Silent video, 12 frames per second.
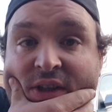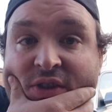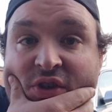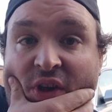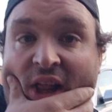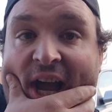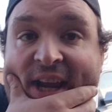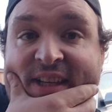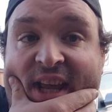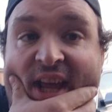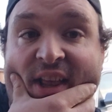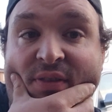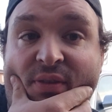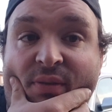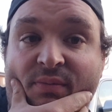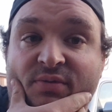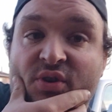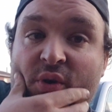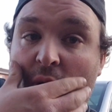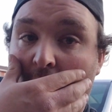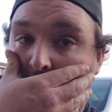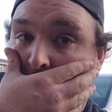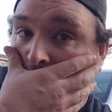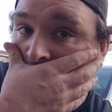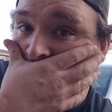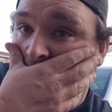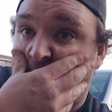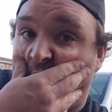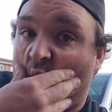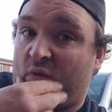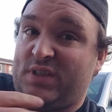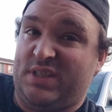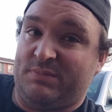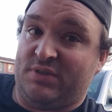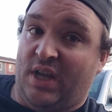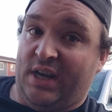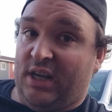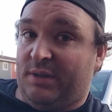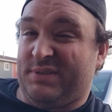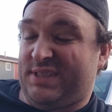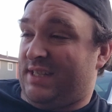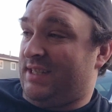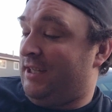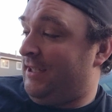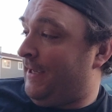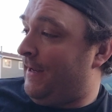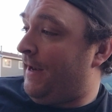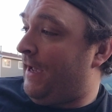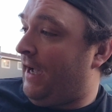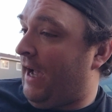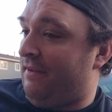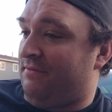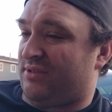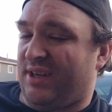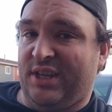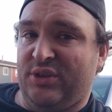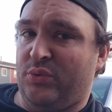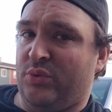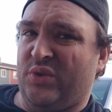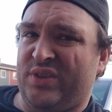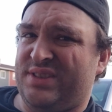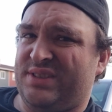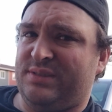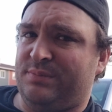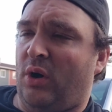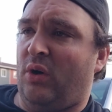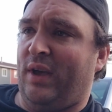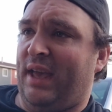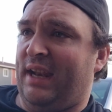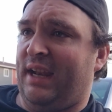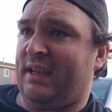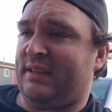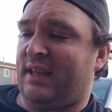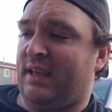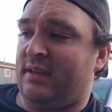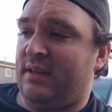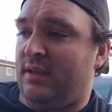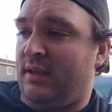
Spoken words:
July 10th. So fuel system's not 100% done yet. I've run into a small headache that